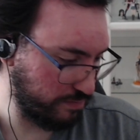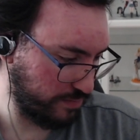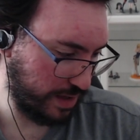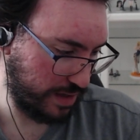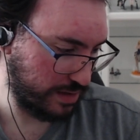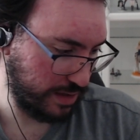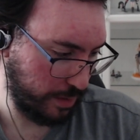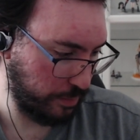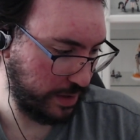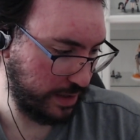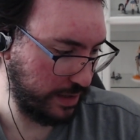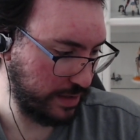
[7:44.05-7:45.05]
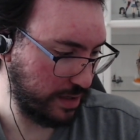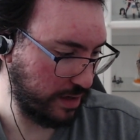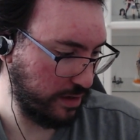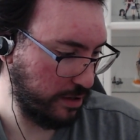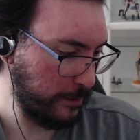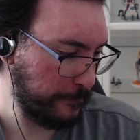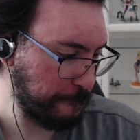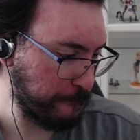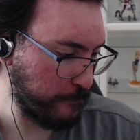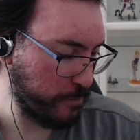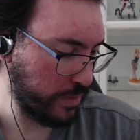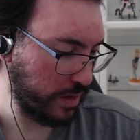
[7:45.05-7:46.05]
Yes, I mean, it is honey.
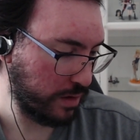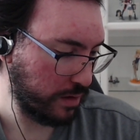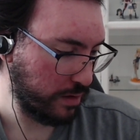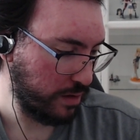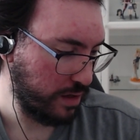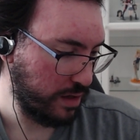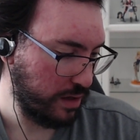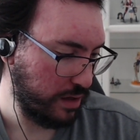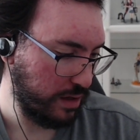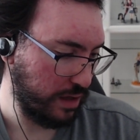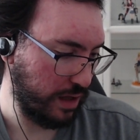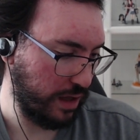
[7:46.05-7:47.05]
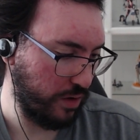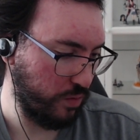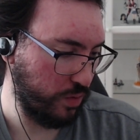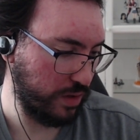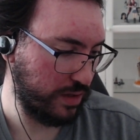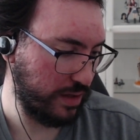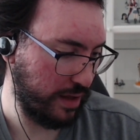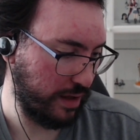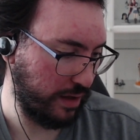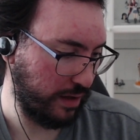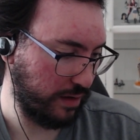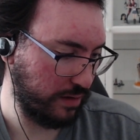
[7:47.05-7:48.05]
With
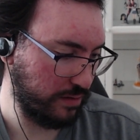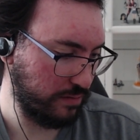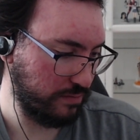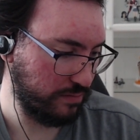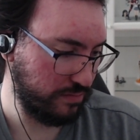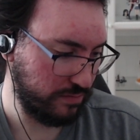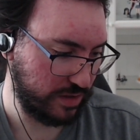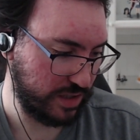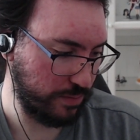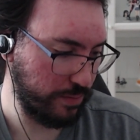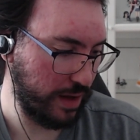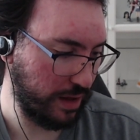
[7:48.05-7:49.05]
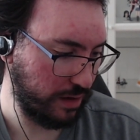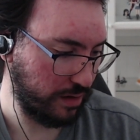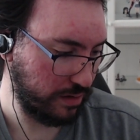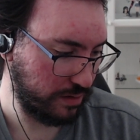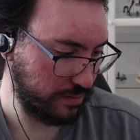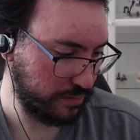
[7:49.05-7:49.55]
a smell.